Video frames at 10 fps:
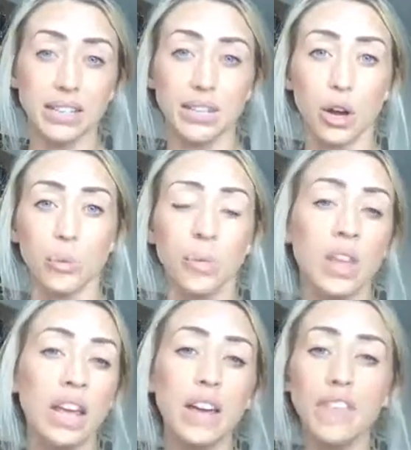So
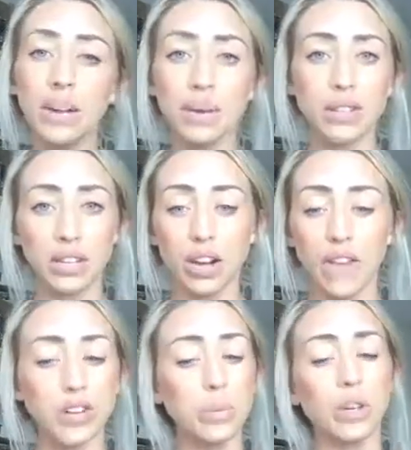if anyone's
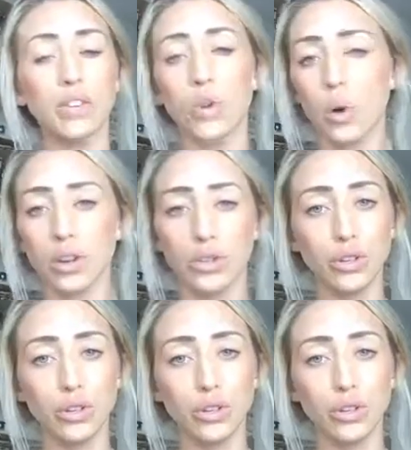uncomfortable, of course,